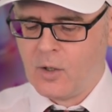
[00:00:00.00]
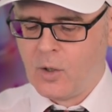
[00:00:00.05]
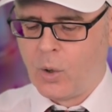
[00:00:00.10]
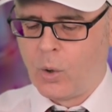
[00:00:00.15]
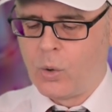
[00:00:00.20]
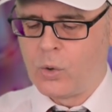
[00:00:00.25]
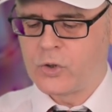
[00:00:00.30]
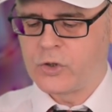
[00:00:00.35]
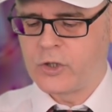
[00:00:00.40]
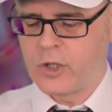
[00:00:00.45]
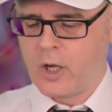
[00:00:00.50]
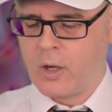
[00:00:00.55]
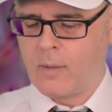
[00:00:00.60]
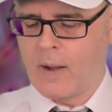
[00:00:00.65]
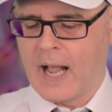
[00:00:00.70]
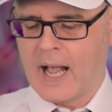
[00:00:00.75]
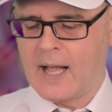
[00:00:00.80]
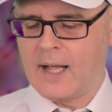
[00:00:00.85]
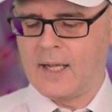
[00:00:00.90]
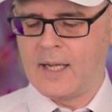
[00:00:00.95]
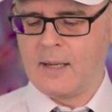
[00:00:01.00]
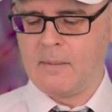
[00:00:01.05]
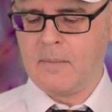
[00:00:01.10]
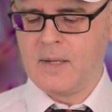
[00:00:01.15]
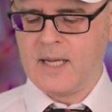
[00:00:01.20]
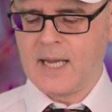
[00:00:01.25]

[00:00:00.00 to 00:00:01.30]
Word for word: Also, I'm